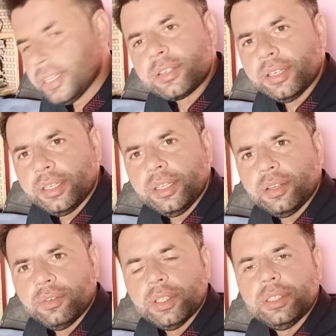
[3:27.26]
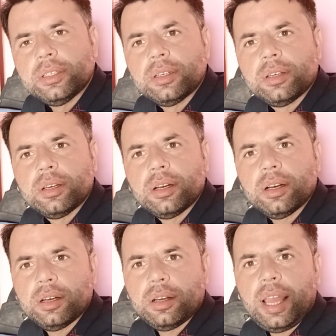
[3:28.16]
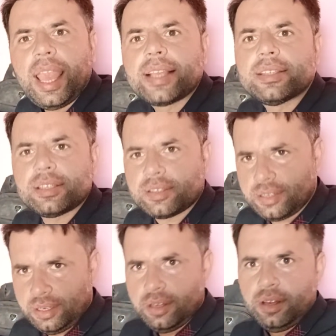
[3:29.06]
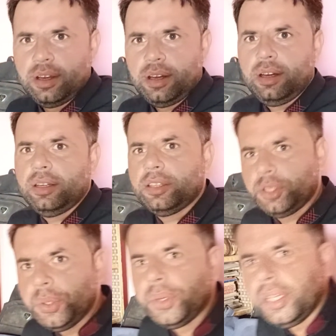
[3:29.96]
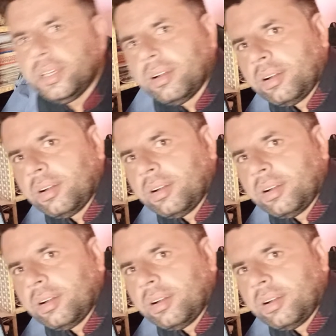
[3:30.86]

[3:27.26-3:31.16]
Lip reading: the study with exist theory.